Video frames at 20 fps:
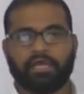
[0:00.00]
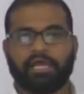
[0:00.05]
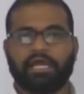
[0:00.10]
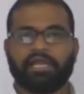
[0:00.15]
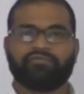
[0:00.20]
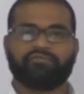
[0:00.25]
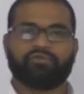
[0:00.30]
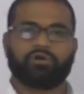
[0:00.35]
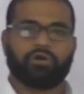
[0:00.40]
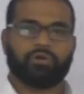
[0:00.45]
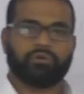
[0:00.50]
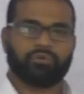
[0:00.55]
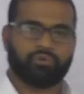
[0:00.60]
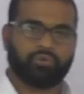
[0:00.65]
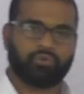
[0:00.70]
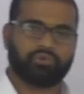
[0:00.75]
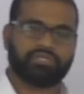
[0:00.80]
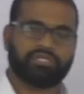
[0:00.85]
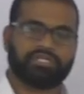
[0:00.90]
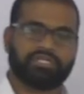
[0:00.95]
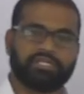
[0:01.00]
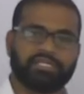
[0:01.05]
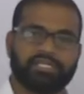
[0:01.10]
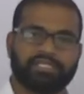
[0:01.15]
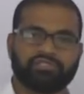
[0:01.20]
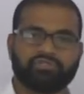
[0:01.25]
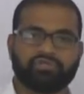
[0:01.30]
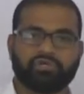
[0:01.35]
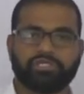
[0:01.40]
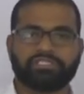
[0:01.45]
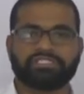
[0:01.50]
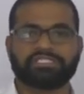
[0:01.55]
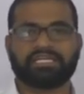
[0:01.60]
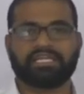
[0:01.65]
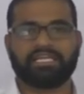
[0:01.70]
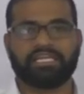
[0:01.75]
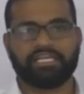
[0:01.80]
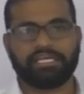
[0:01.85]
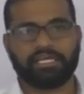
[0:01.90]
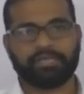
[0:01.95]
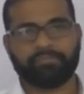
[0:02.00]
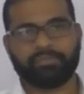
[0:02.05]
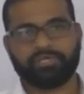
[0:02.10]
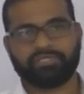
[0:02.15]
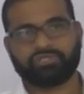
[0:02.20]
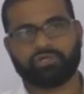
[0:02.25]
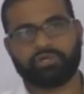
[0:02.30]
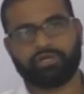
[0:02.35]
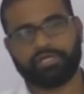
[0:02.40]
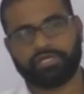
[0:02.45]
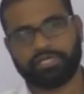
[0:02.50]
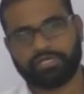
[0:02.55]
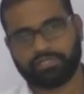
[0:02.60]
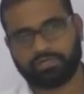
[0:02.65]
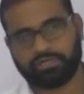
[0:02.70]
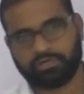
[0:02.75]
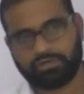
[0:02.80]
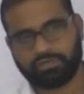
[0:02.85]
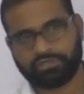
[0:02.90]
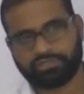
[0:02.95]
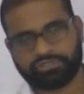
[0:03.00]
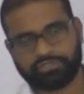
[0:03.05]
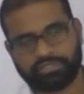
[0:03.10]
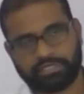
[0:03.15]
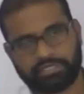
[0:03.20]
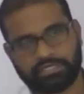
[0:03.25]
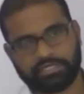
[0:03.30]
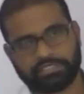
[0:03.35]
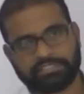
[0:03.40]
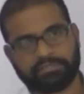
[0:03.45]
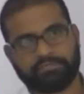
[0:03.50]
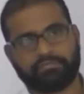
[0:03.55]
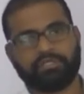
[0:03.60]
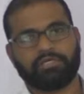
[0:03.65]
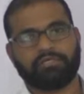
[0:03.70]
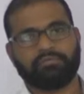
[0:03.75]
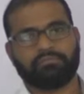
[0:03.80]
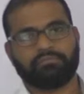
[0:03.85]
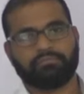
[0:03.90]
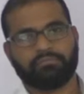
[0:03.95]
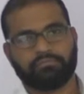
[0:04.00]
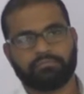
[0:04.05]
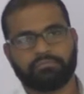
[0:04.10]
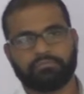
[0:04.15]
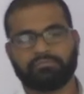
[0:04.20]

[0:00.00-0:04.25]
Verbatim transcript: and we all know that it enjoys clear majority in the constituent assembly